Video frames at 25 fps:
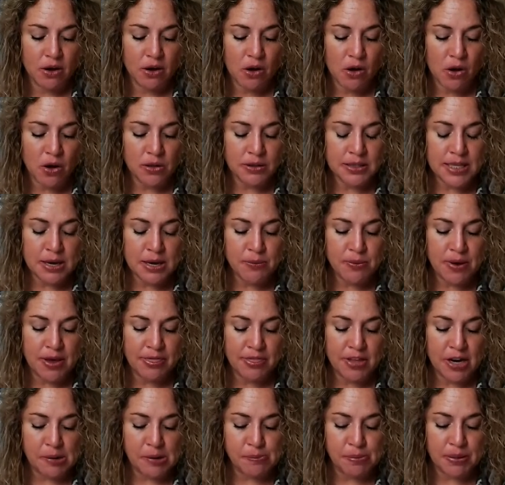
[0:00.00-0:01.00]
Only when
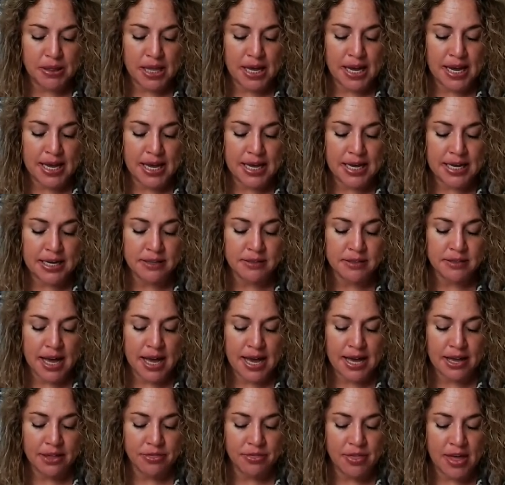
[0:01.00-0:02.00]
they're playing,
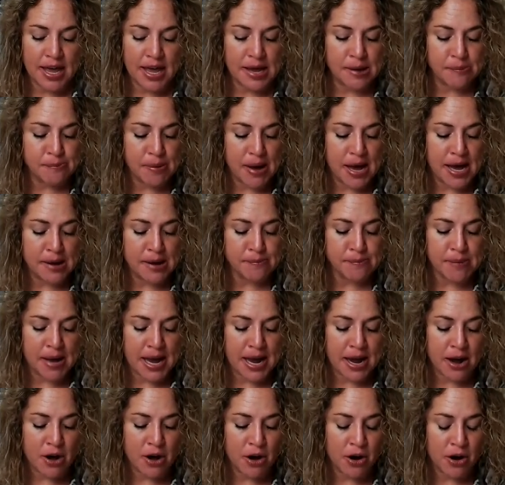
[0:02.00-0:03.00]
like they bite
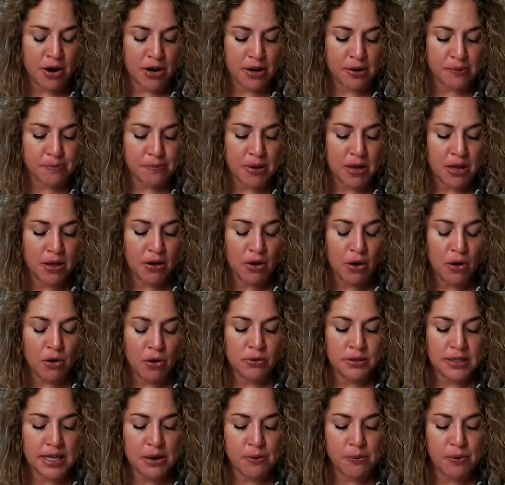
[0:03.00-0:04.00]
my arm,
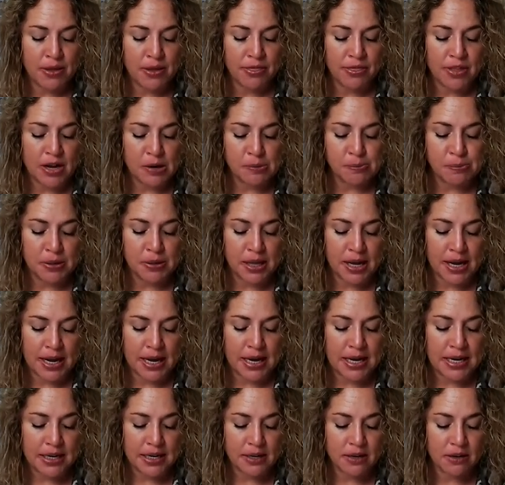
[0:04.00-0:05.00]
only when they're
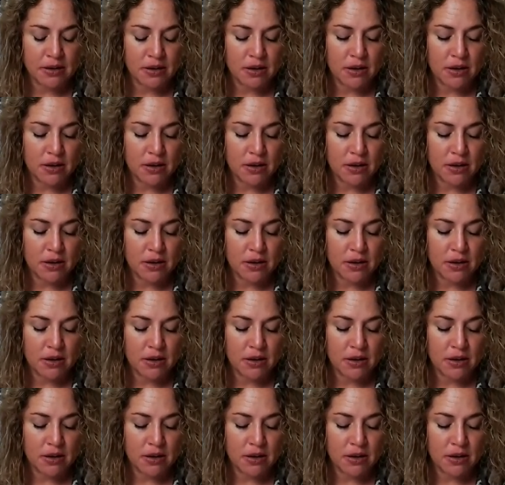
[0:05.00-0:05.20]
playing.